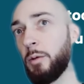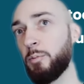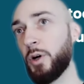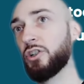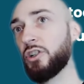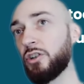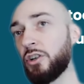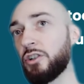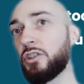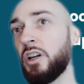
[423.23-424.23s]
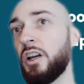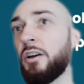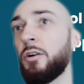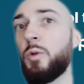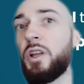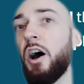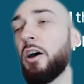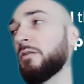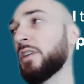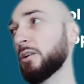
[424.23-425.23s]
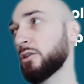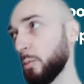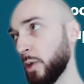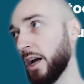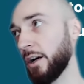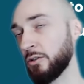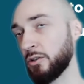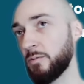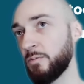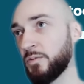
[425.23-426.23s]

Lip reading: purchasers with all of their suppliers.